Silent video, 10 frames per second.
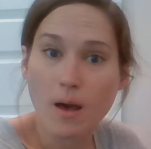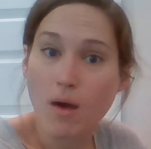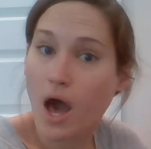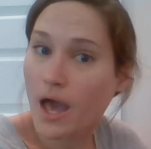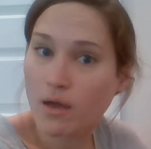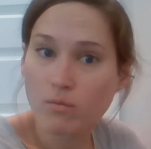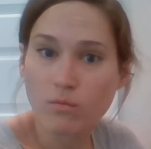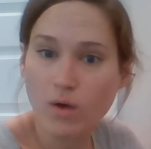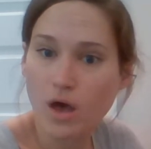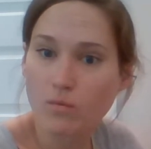I
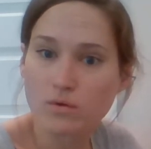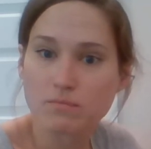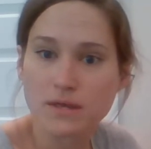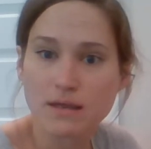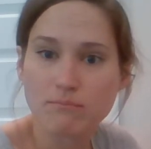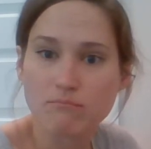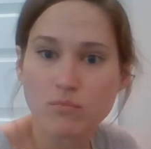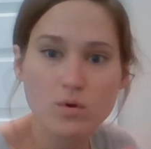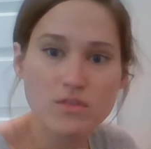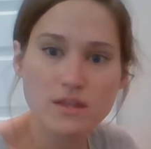would be
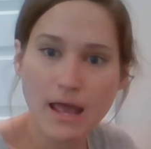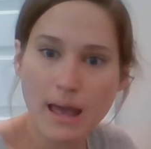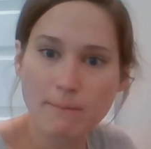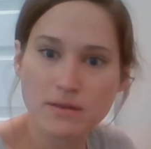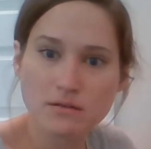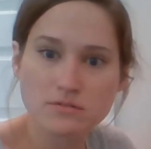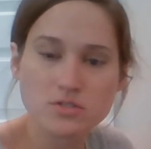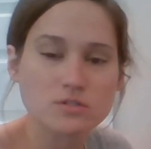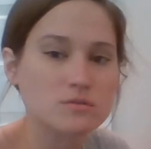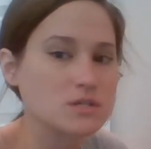more than happy
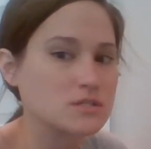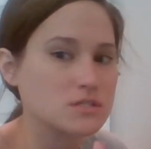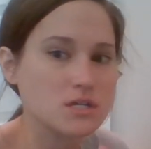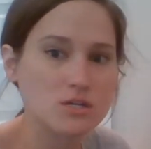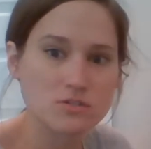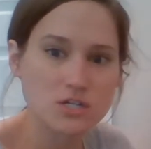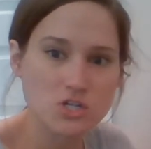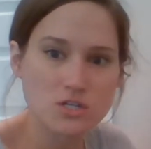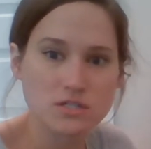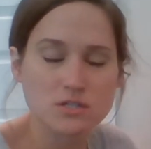to continue
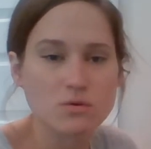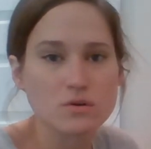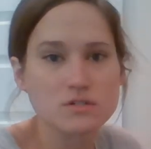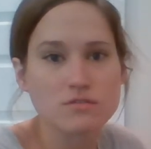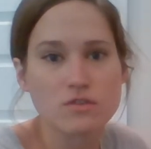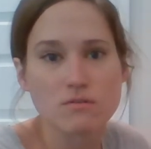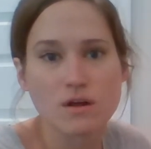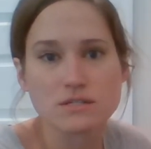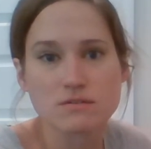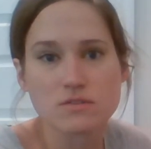teaching this course for the
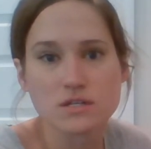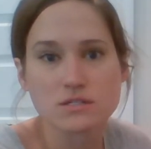rest of the